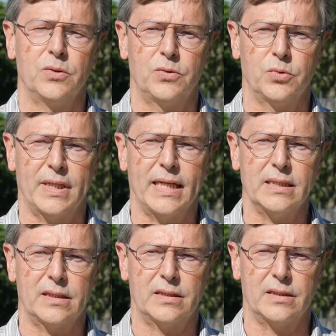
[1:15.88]
to
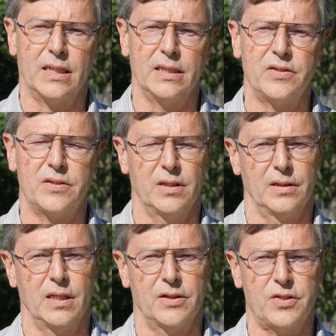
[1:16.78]
characterize
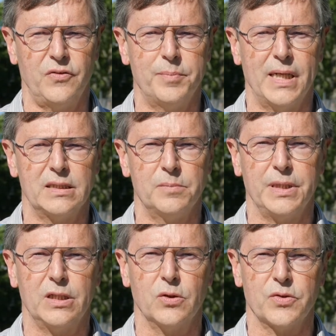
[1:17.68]
soft matter
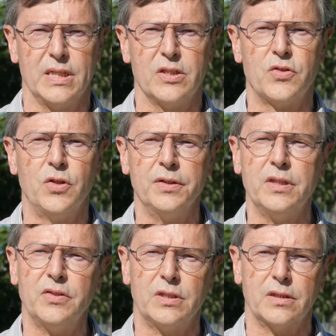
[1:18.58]
because it's
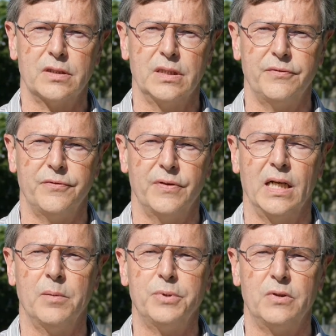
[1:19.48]
non-destructive
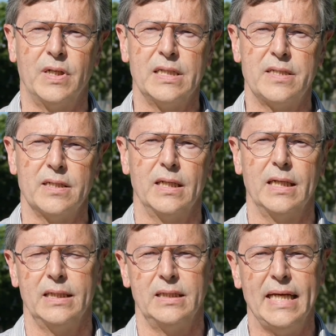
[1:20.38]
and provides
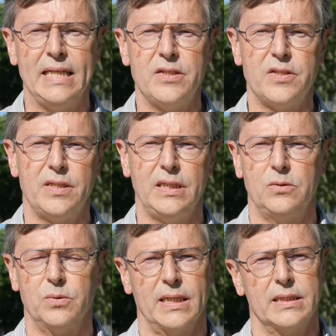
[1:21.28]
an in
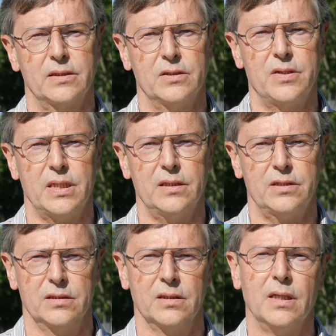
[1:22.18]
situ
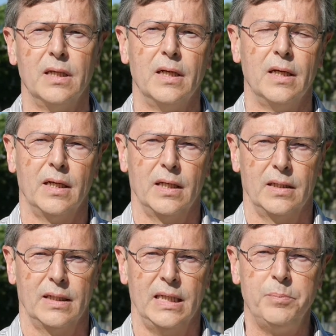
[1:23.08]
characterization.
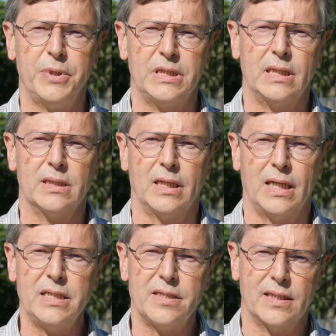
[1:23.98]
In particular,
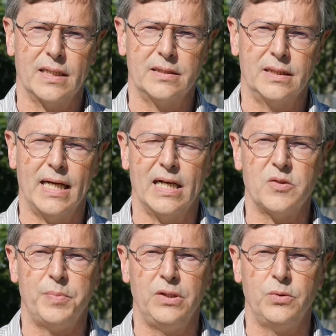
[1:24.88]
light scattering has
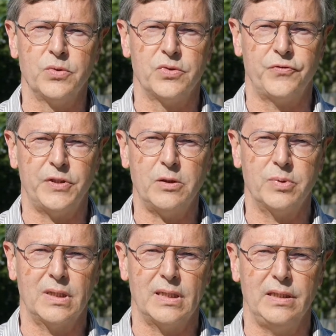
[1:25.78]
been used
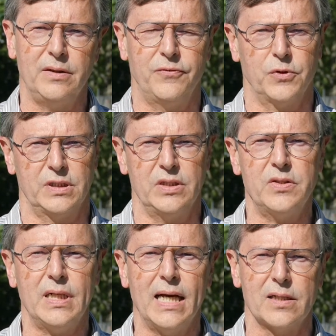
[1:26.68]
frequently for this
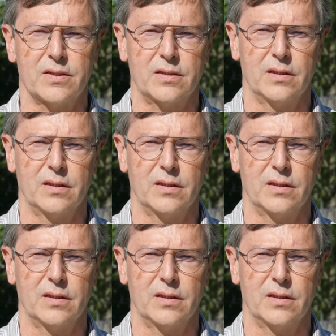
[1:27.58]
task.